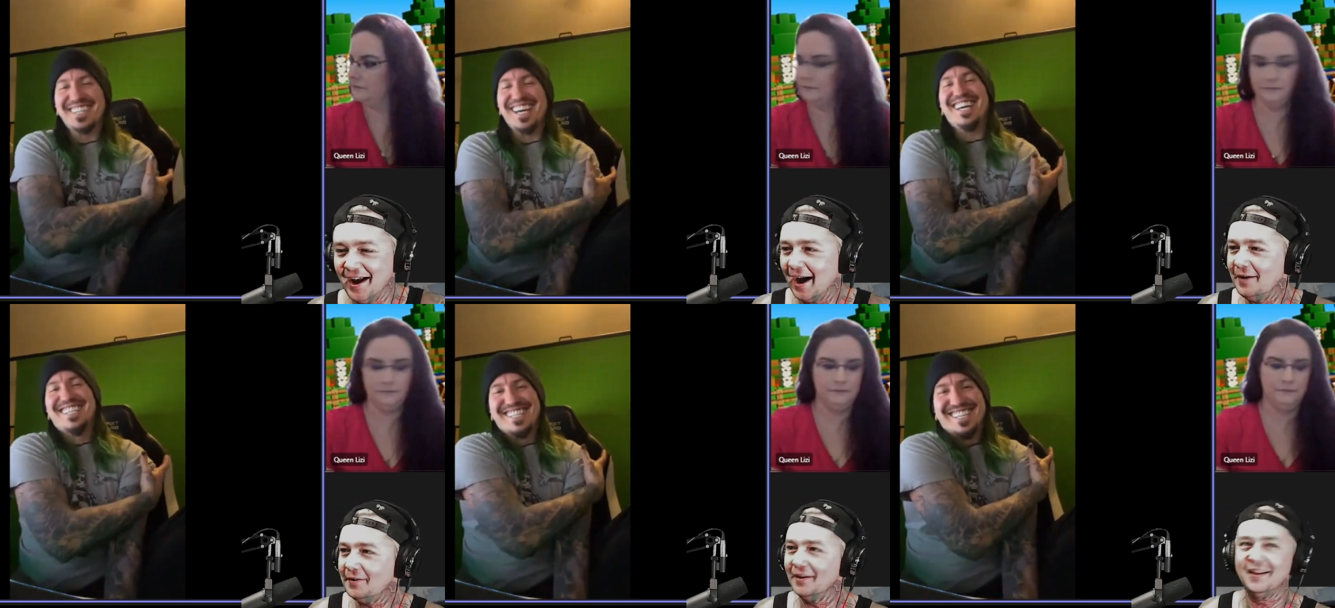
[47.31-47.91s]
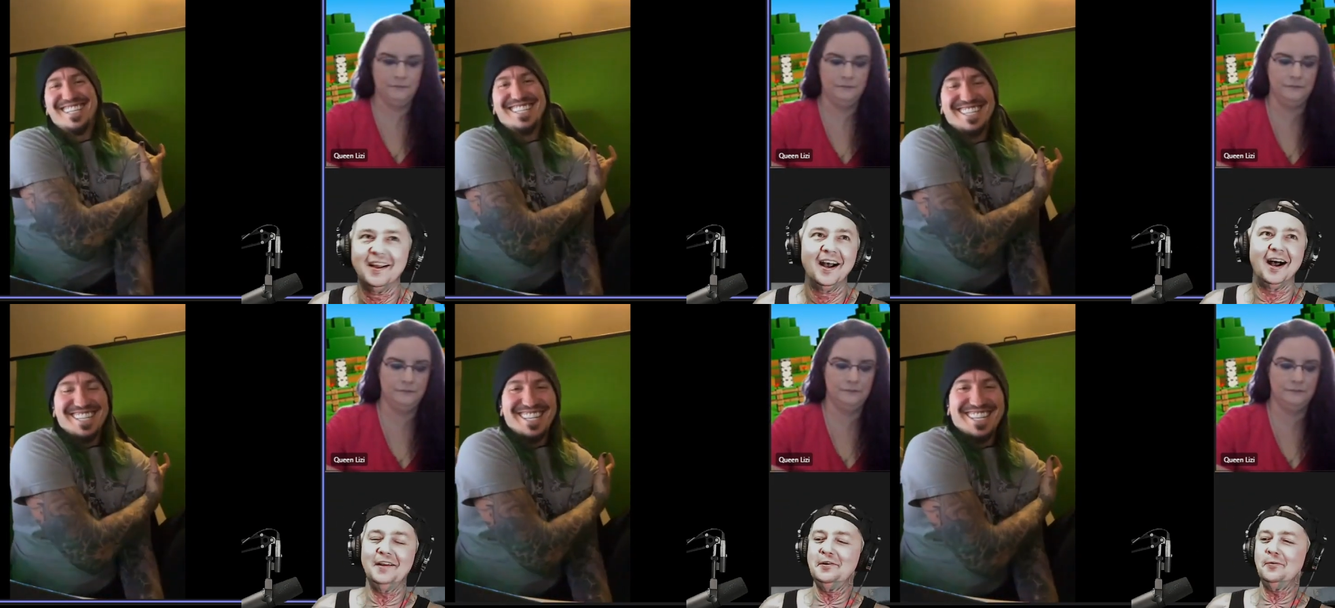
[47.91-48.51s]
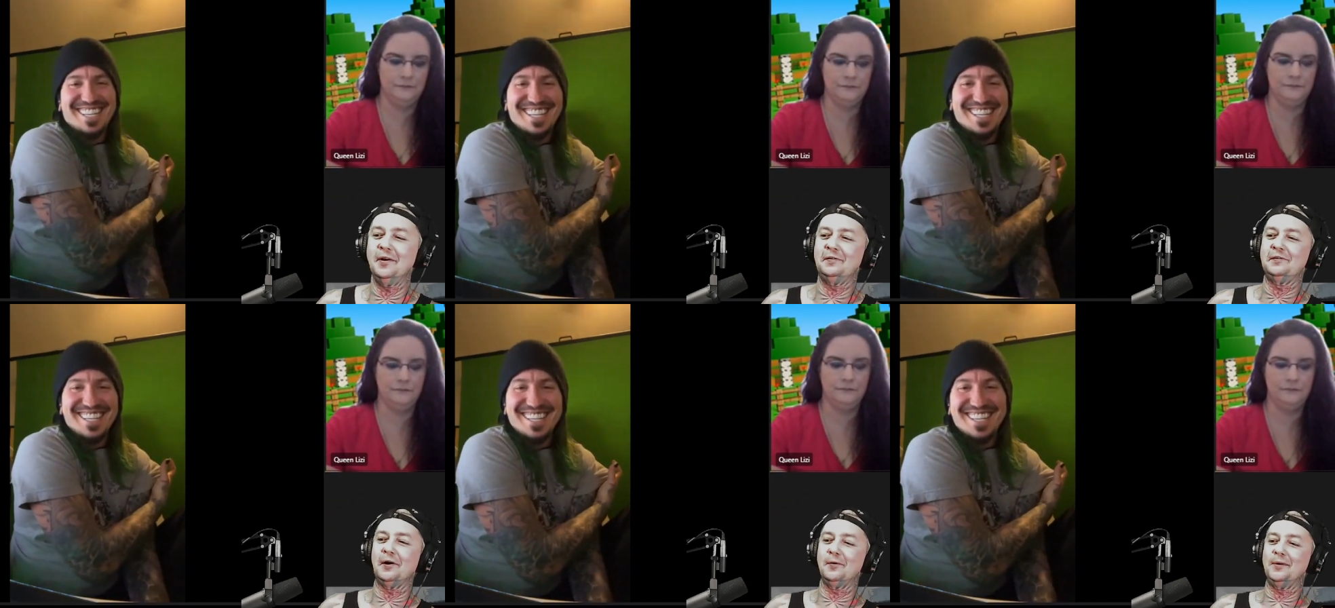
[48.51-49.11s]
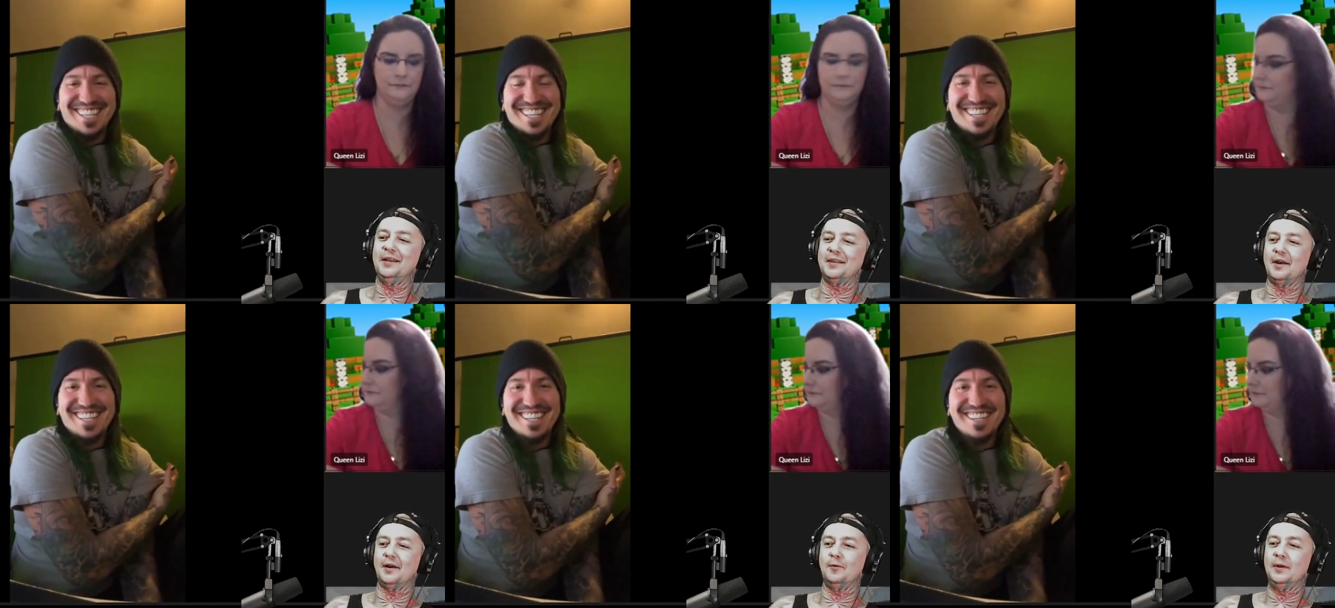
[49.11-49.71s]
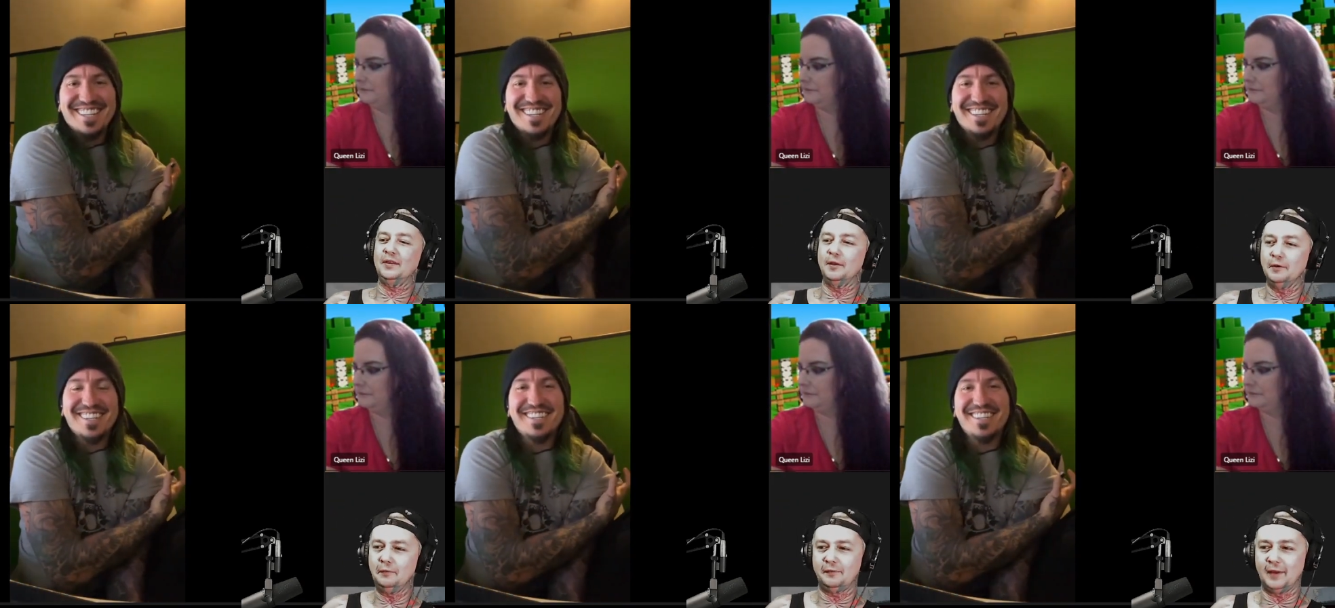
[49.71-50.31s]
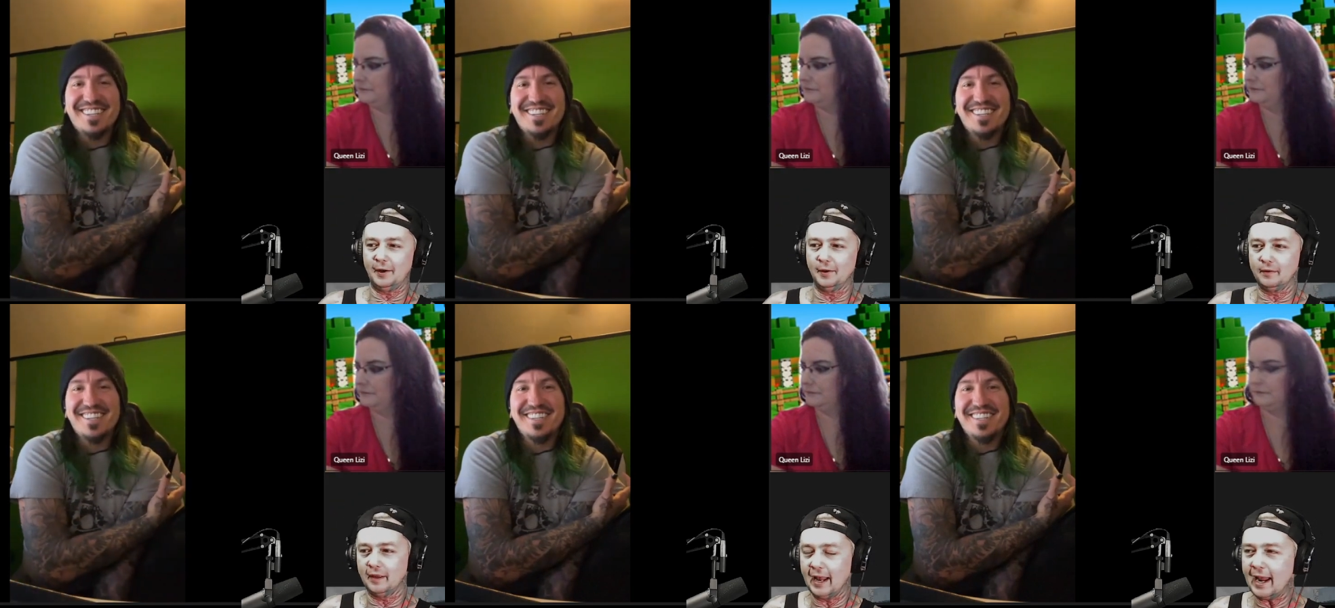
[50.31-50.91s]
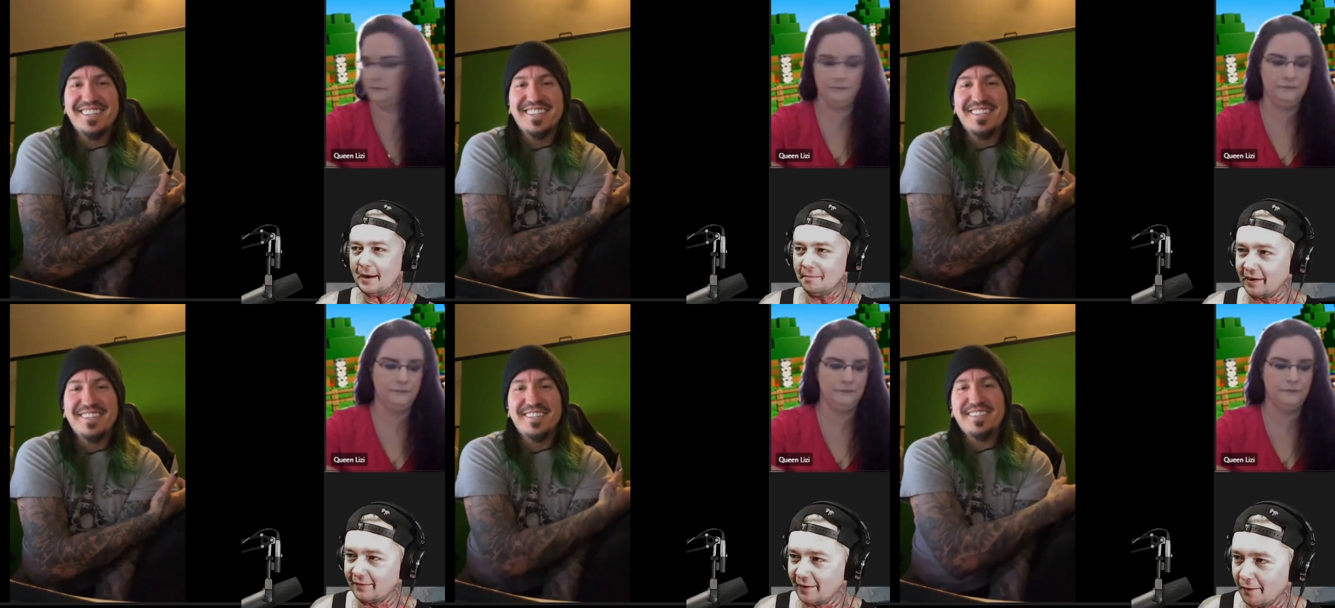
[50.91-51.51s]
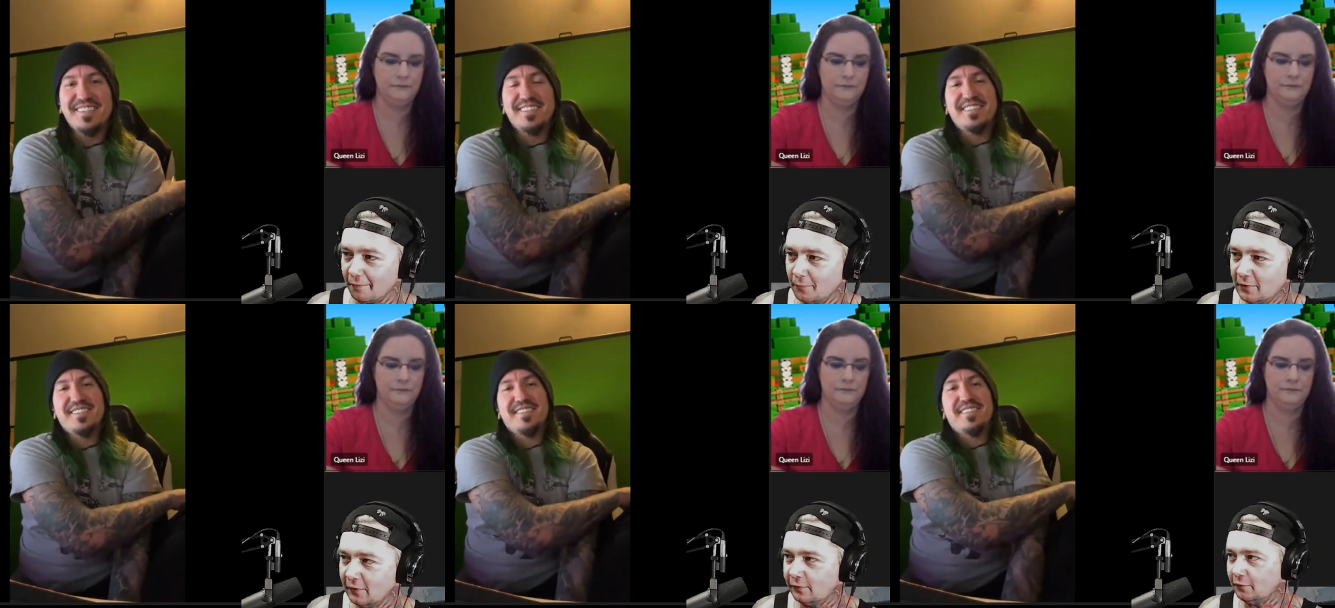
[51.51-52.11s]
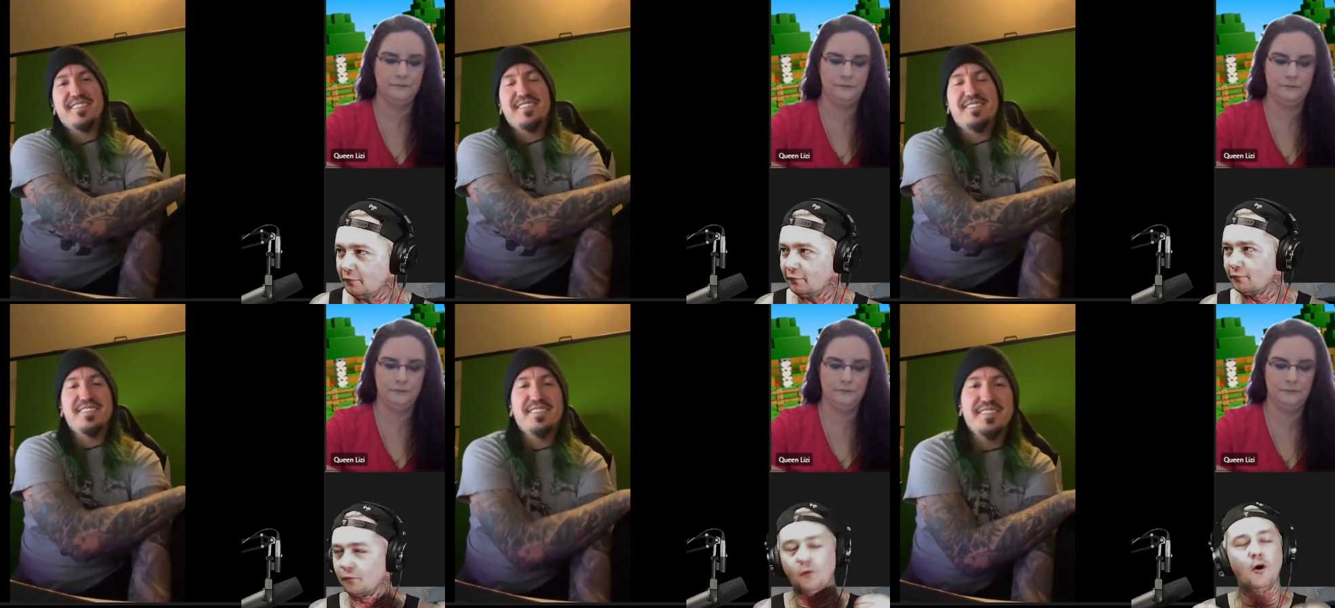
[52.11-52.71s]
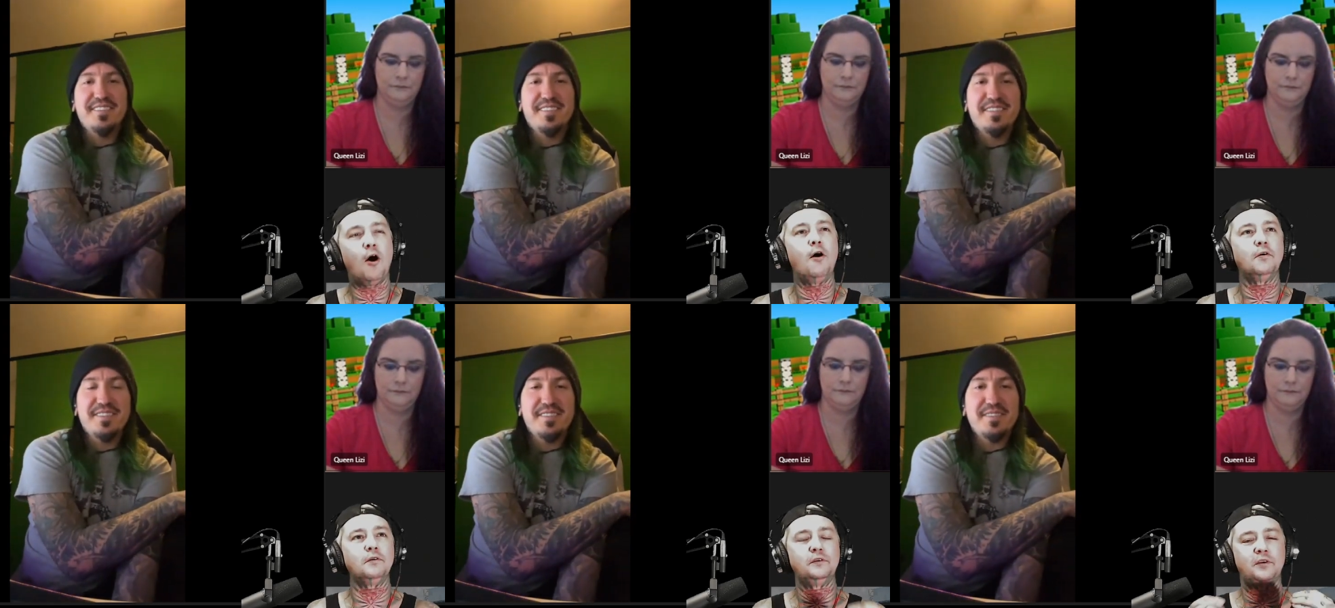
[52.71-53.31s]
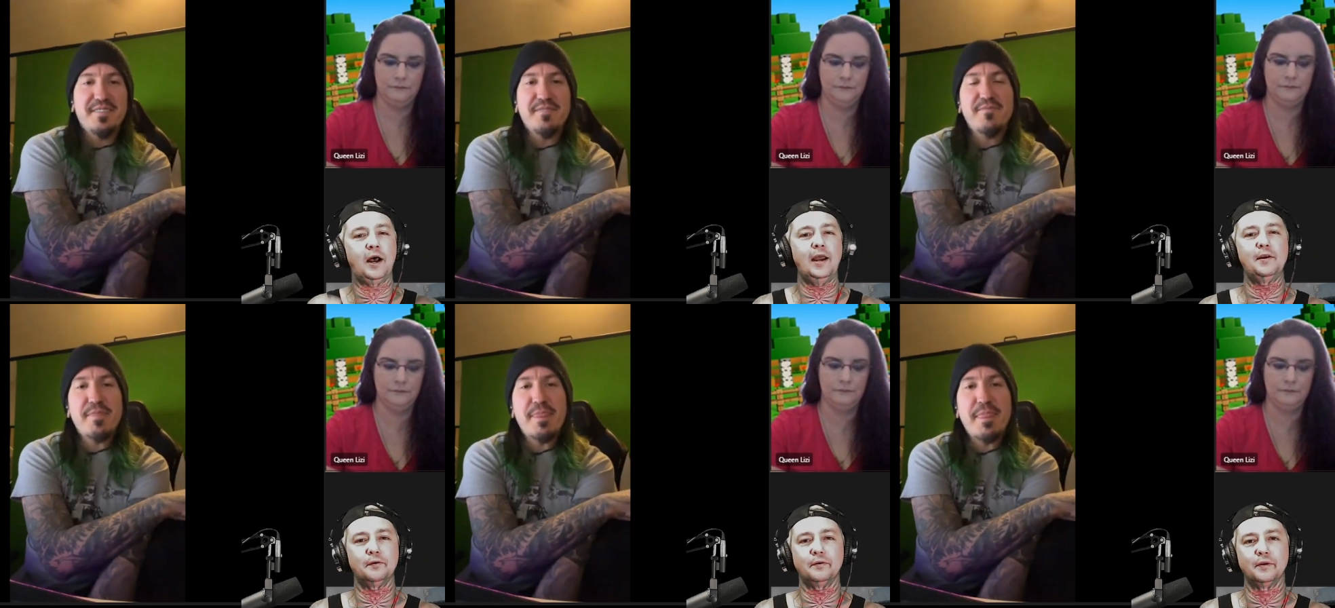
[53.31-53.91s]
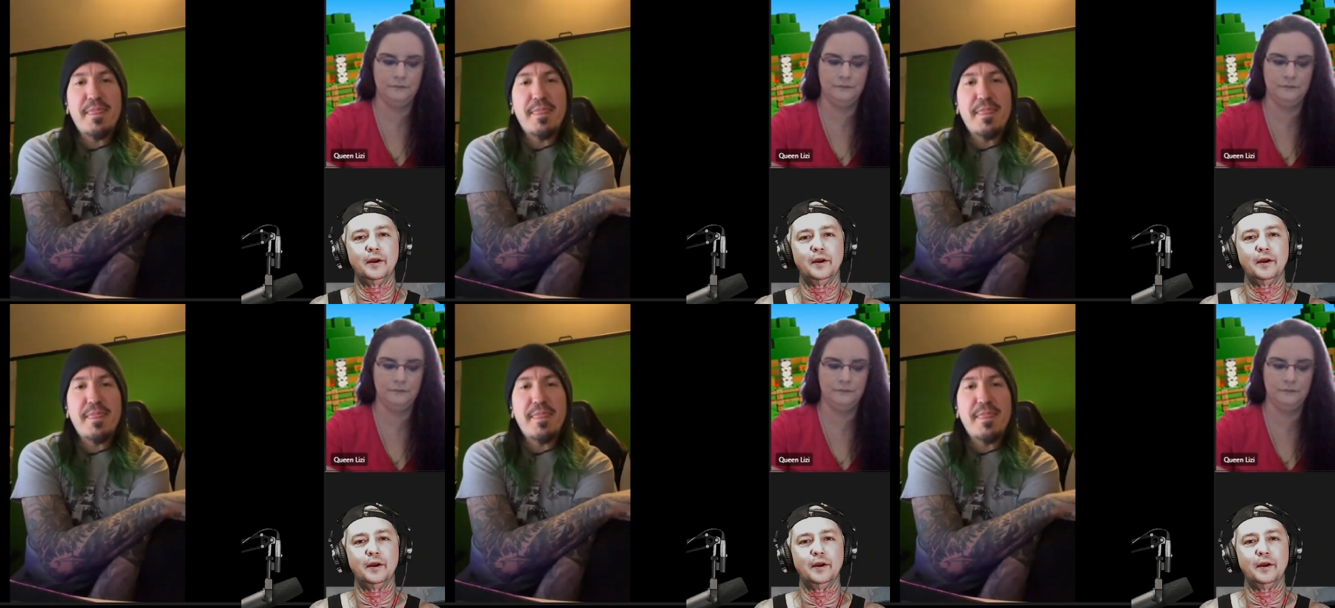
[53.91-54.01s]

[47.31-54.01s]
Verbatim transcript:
Speaker 1: Okay. I, I do want to start with uh, with the new single "Hate Myself," which is such a strong title